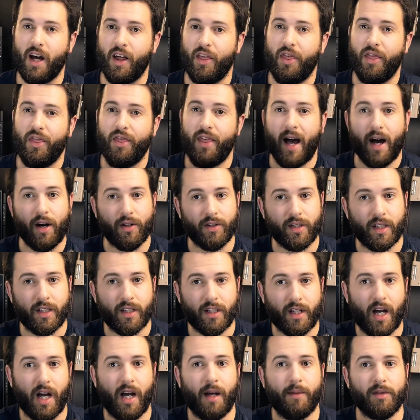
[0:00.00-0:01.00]
a
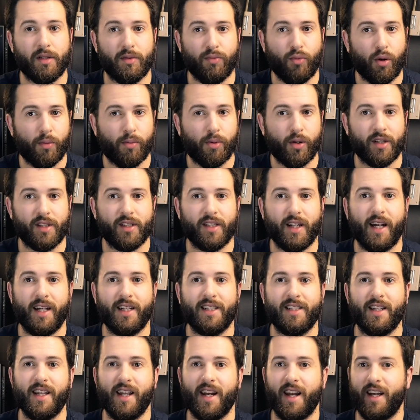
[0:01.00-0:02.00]
thousand times more
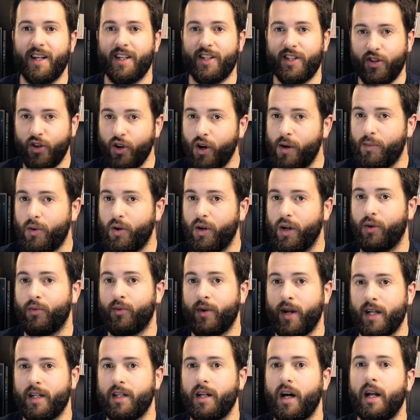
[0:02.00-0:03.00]
precise than a 2MOA
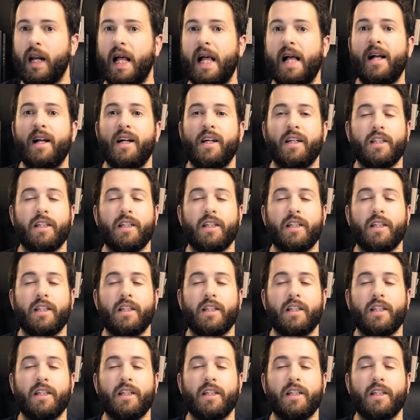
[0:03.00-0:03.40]
red dot.